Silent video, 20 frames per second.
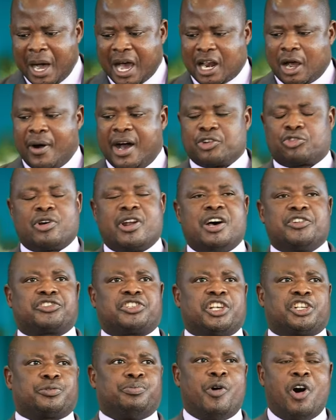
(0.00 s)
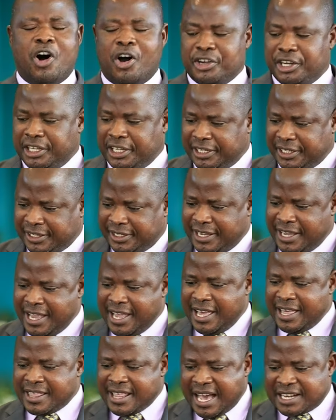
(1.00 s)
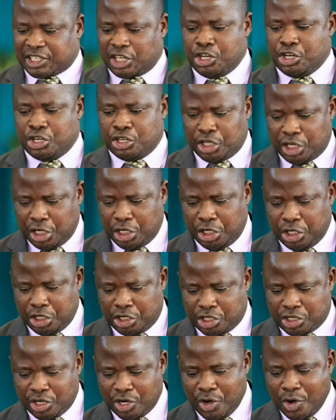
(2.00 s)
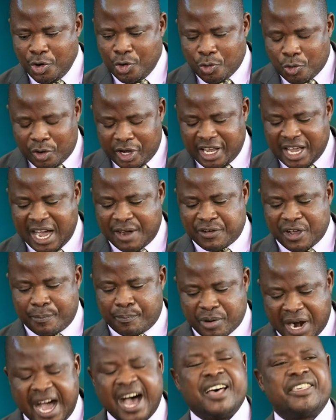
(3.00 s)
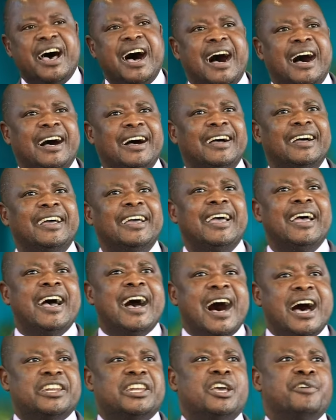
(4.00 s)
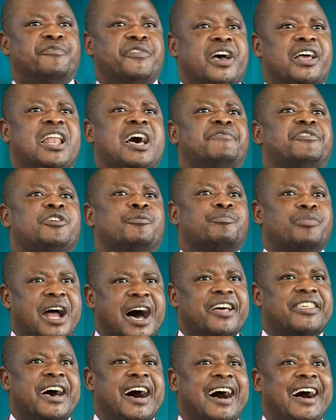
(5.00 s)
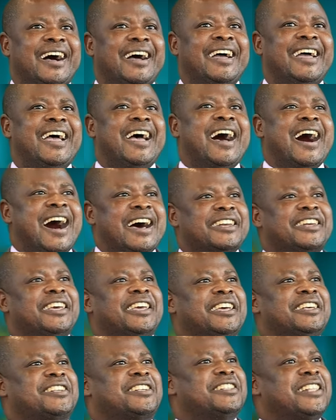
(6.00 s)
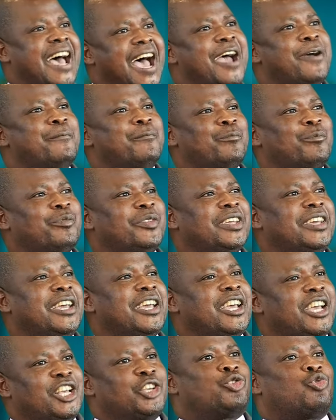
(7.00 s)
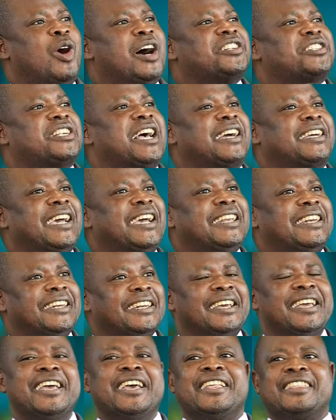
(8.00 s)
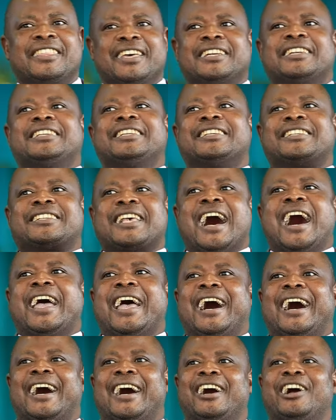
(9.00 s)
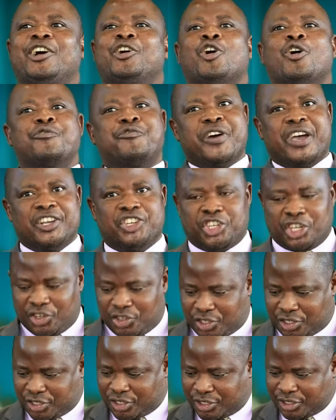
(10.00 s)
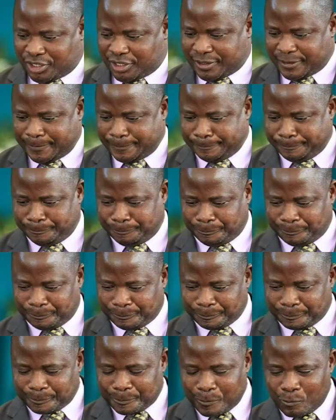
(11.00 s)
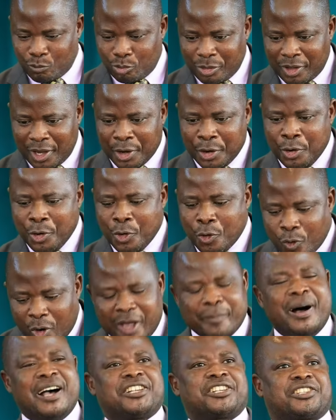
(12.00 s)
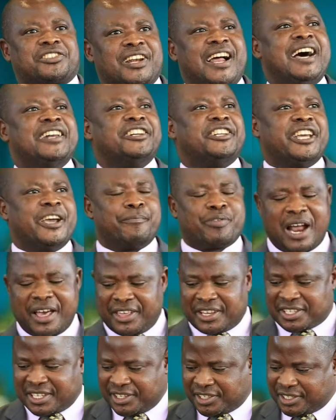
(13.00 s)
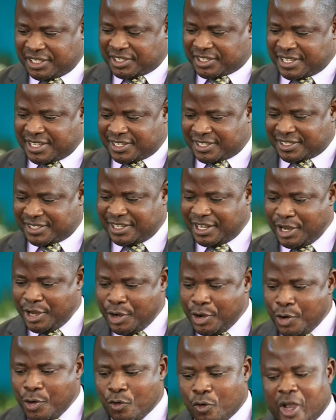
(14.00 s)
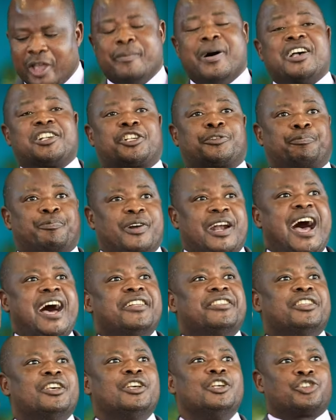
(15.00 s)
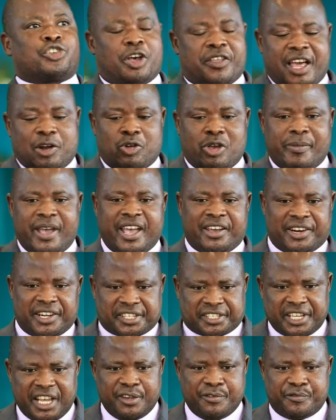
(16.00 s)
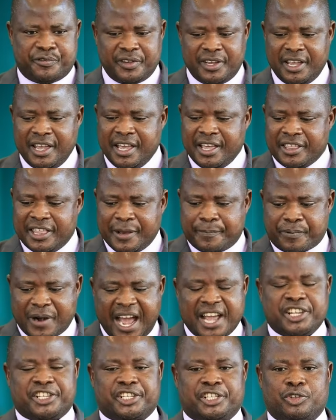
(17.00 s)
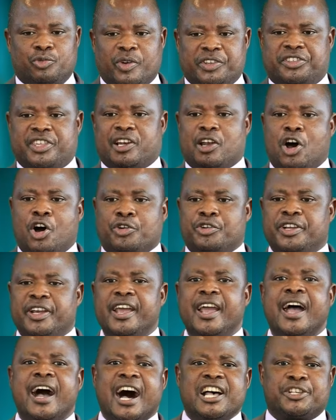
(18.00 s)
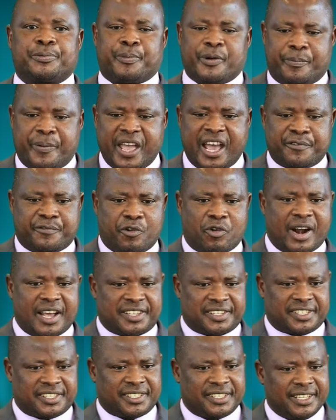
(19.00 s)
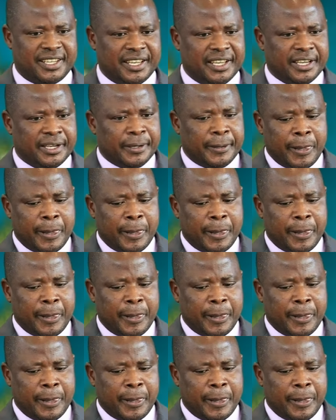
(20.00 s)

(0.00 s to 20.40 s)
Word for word: But I want to announce this morning that indeed we have a brother and a very loving brother, and his name is once again the desire of ages. We must run, dear brothers and sisters. We must run so that we may receive the prize which the Lord has prepared for us.